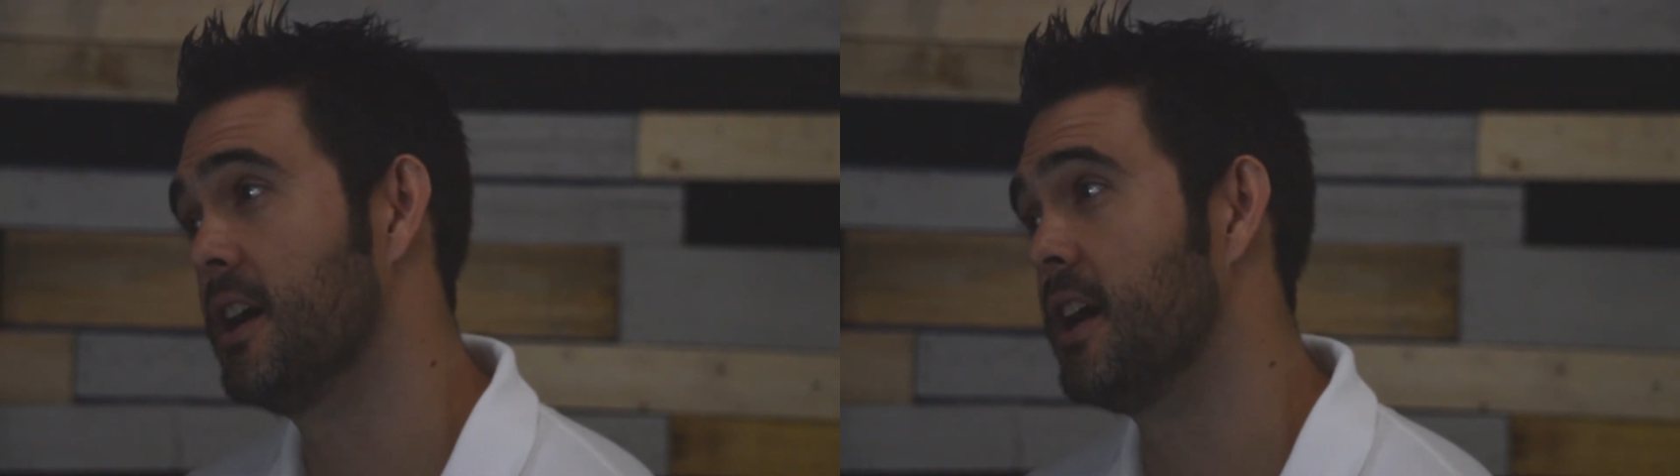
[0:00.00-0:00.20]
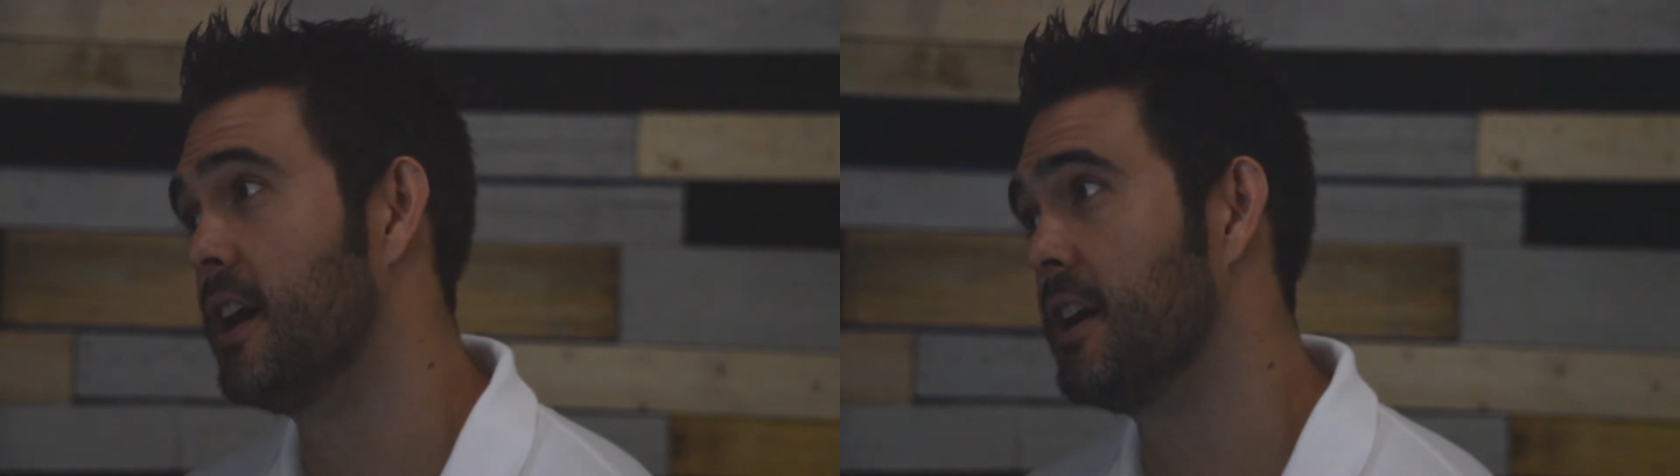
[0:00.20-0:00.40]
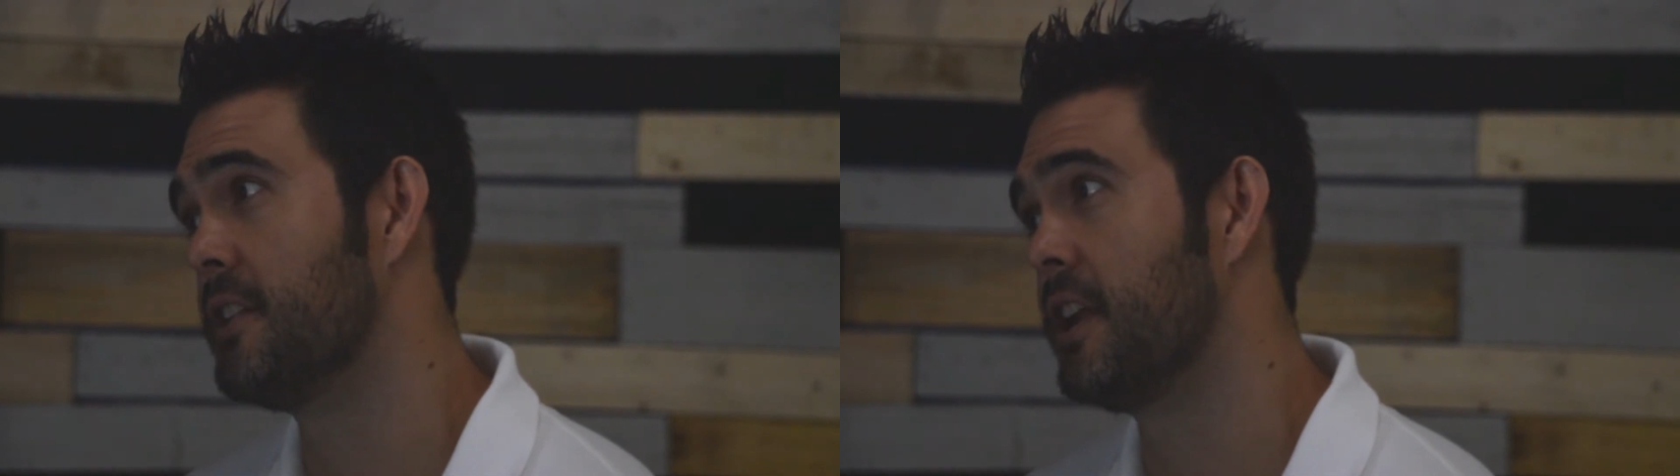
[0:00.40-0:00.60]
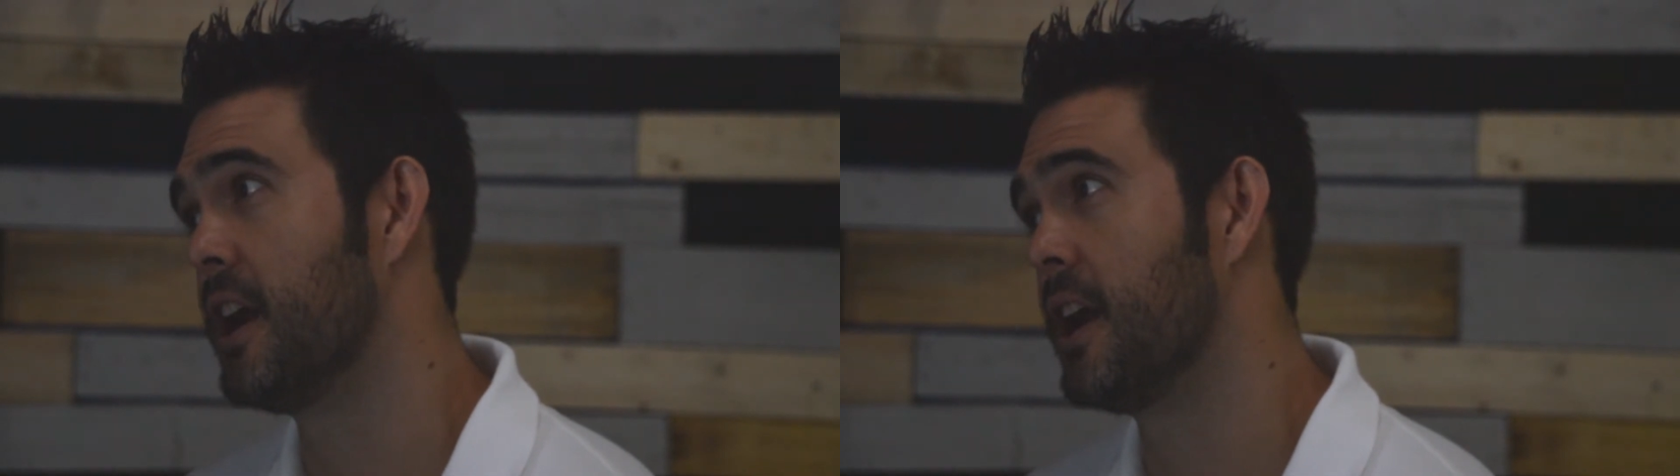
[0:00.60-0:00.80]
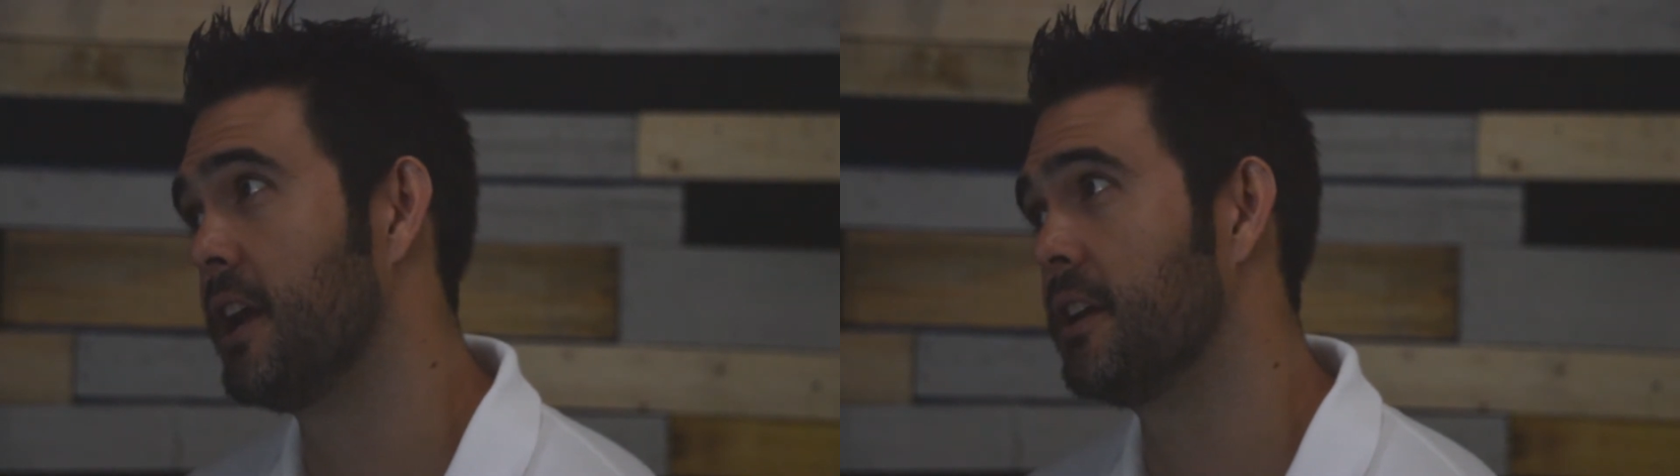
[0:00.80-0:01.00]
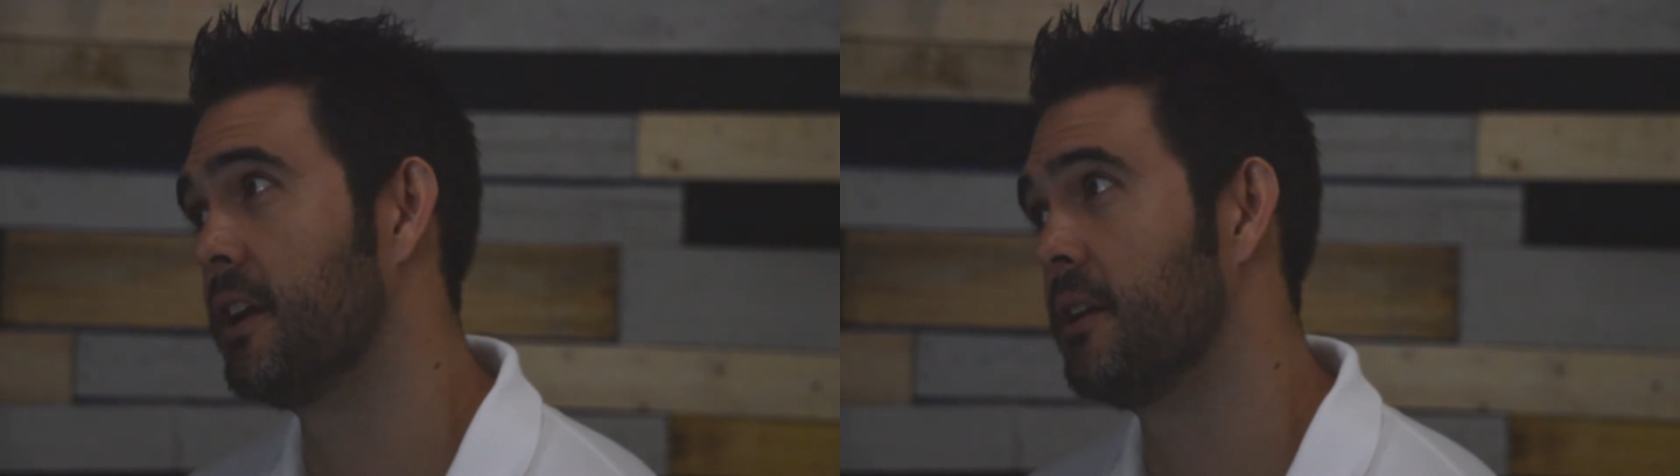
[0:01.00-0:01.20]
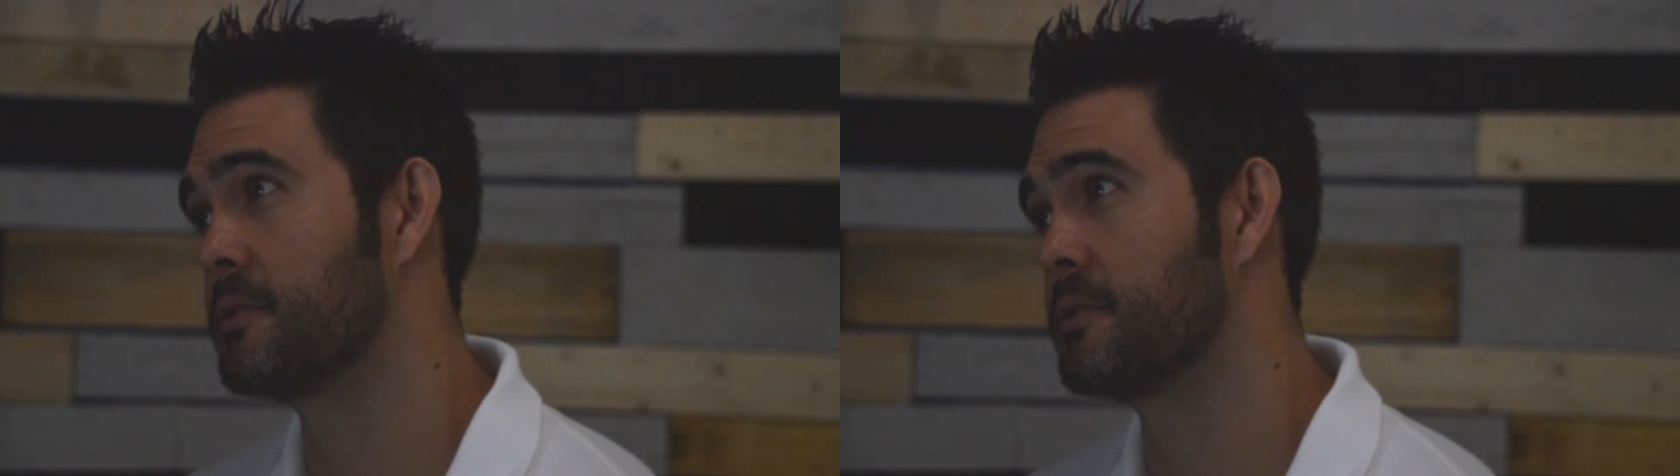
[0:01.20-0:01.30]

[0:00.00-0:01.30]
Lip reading: and then I